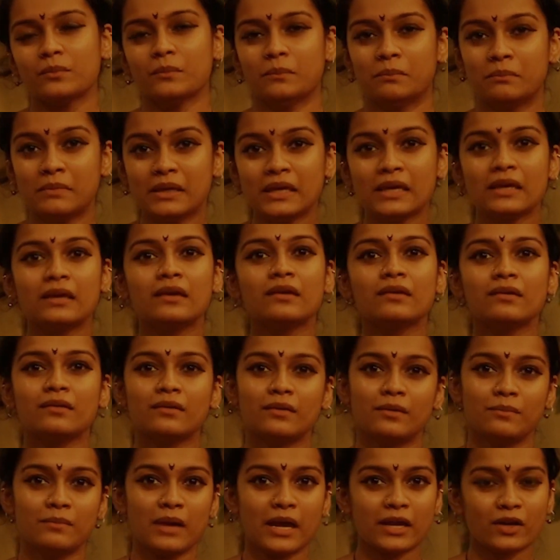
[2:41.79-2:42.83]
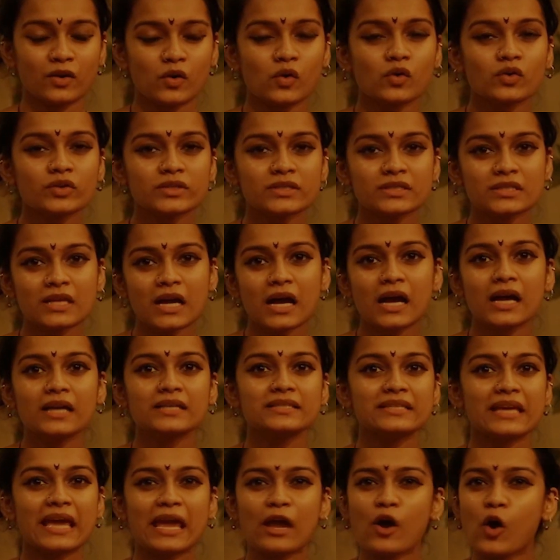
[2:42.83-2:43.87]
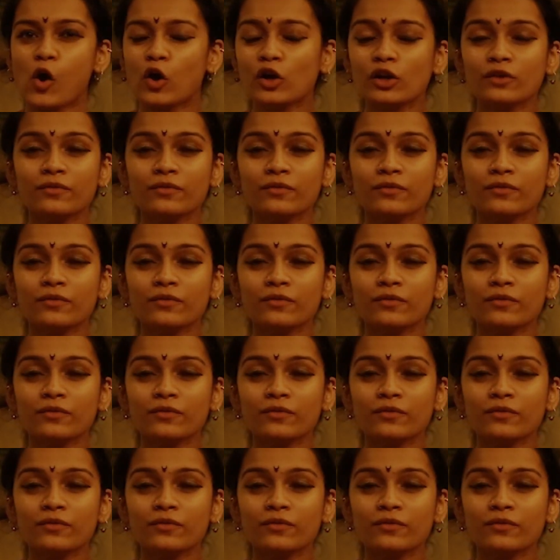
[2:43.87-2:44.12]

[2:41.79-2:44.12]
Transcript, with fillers: me, my co-stars, all